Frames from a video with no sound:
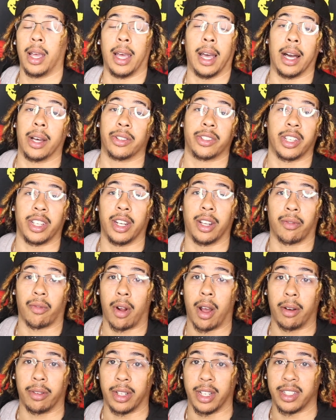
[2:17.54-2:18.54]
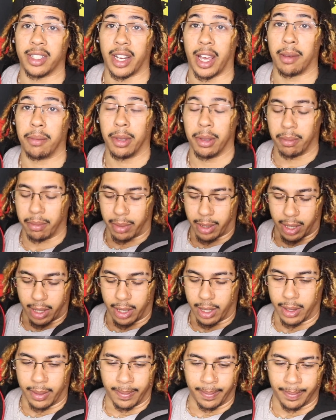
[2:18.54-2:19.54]
don't see nothing wrong with that statement,
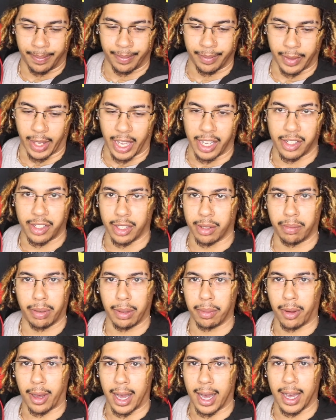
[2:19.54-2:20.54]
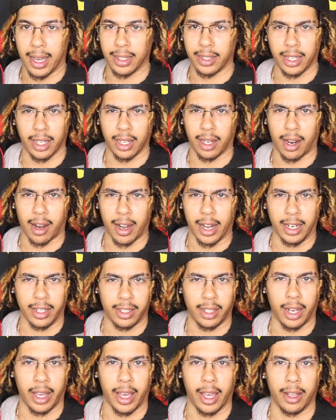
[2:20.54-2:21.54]
but Asian people's eyes are at a
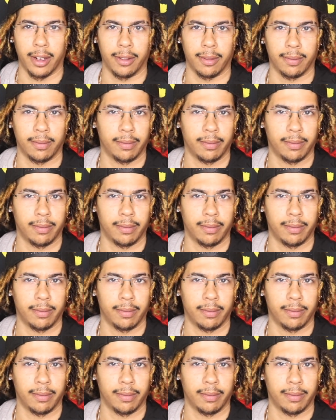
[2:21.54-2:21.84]
slant.